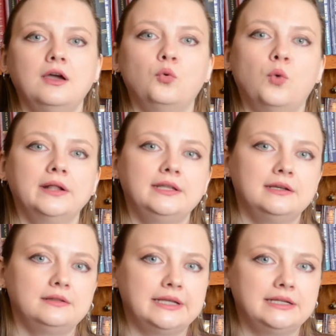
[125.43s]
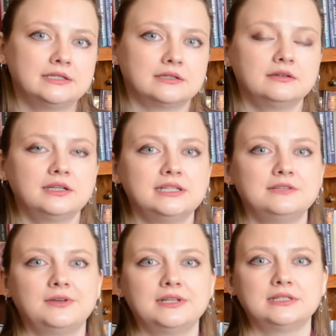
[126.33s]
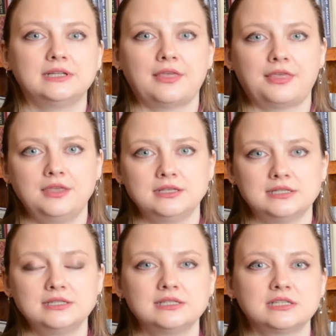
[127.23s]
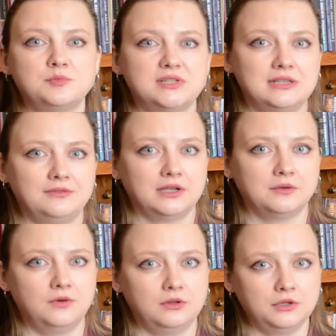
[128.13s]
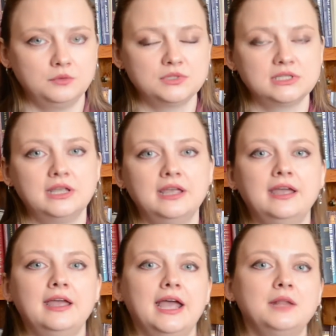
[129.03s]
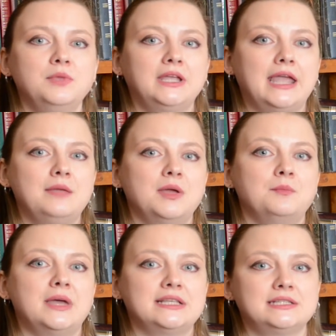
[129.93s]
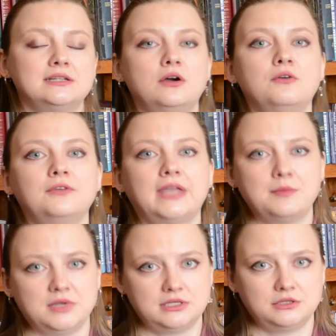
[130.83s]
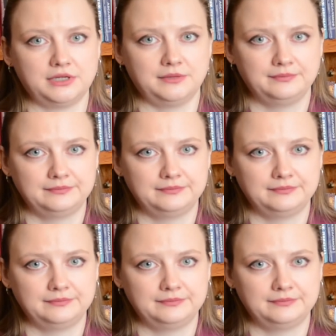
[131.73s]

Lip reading: 1 year later, he defended a thesis, specific volumes, and became a master of chemistry.